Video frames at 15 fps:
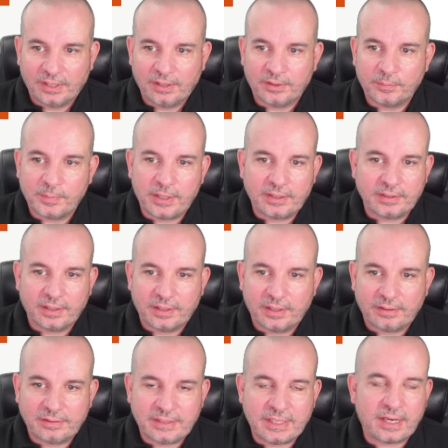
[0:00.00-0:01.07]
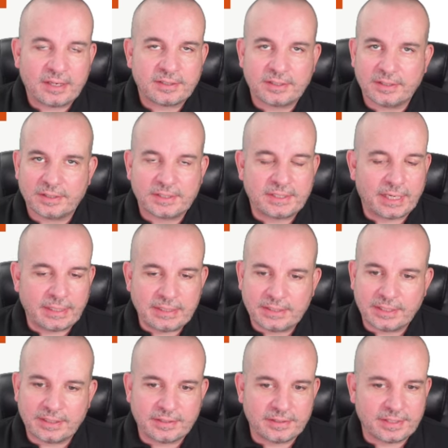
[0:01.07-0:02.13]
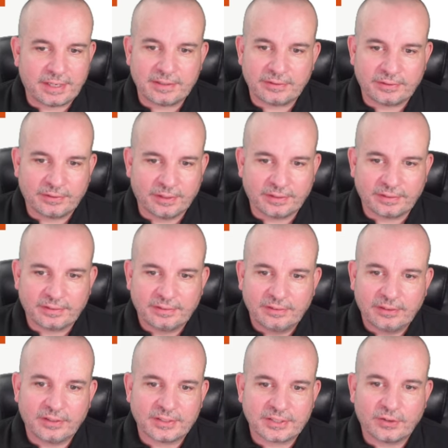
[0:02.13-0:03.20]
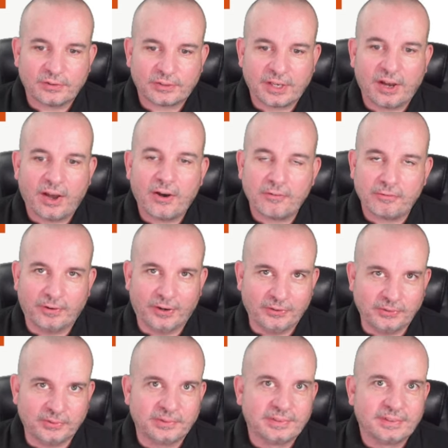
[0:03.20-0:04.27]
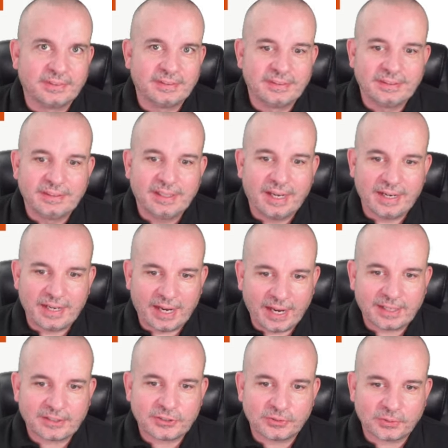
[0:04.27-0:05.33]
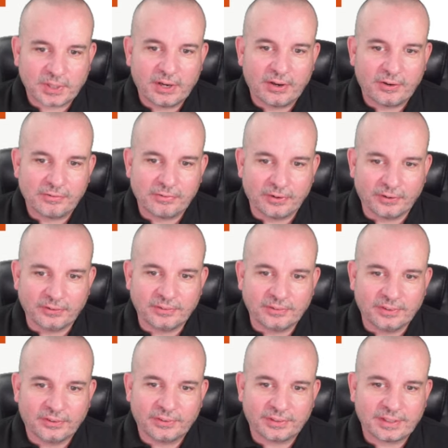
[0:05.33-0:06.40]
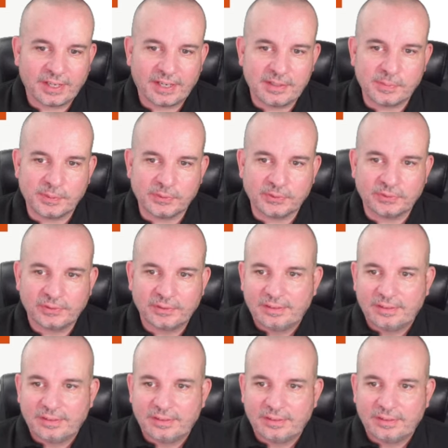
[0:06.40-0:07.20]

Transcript: And I mean, yes, it's dated as anything. Look, it's got a car phone, an actual car phone on a cable.